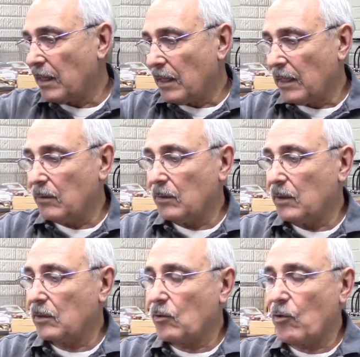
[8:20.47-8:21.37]
It will
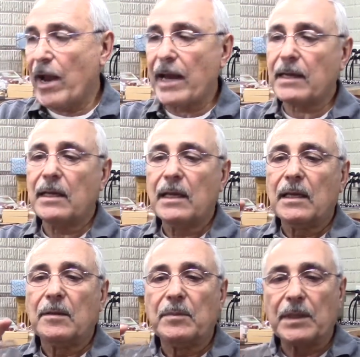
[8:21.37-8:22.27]
not crack,
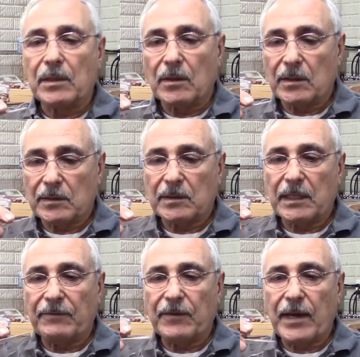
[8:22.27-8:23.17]
because
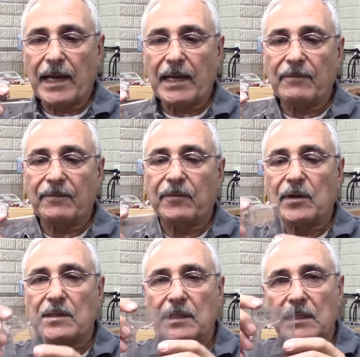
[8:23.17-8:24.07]
if you have, for
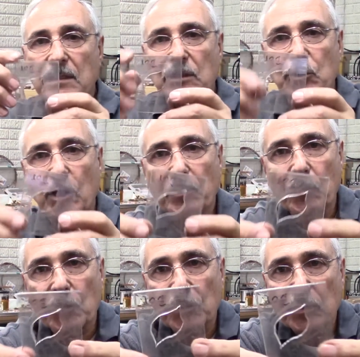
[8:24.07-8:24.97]
instance, a sharp
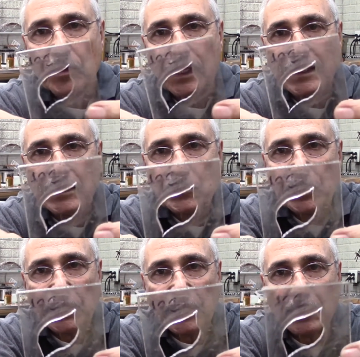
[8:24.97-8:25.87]
corner like this
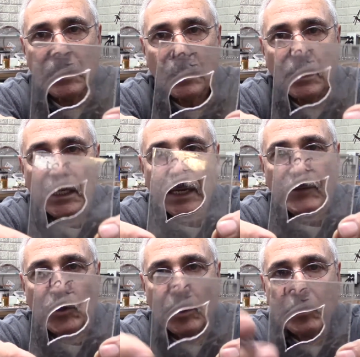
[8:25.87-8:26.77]
one here, you have
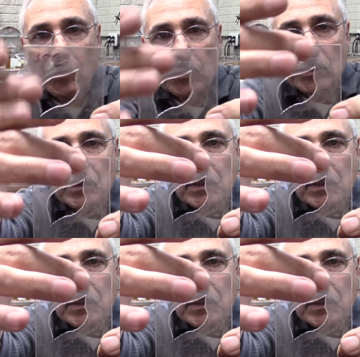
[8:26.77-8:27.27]
sharp corners